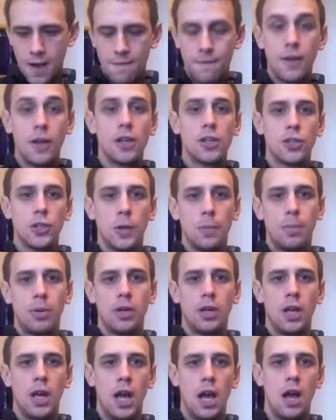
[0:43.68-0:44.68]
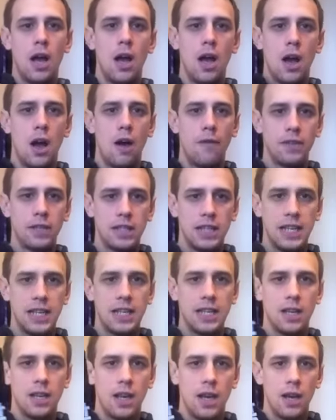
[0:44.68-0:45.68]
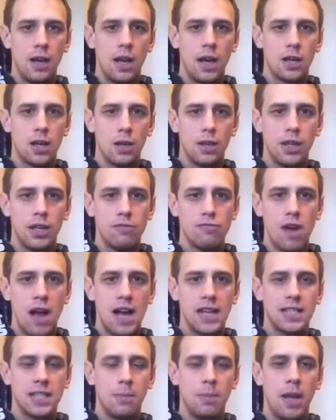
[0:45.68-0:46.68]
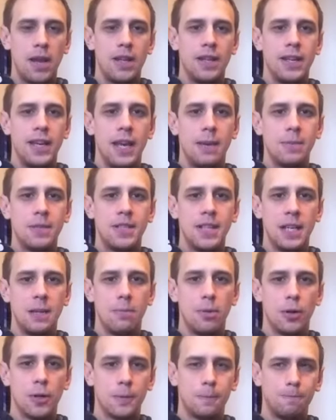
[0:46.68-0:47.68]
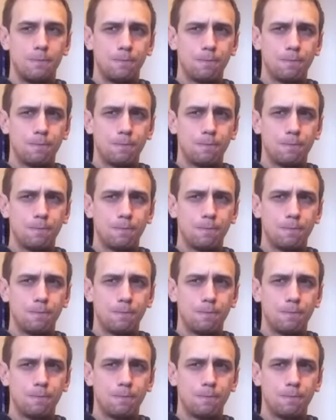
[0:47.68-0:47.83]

First up, obviously I got the Rise of the Planet of the Apes steelbook.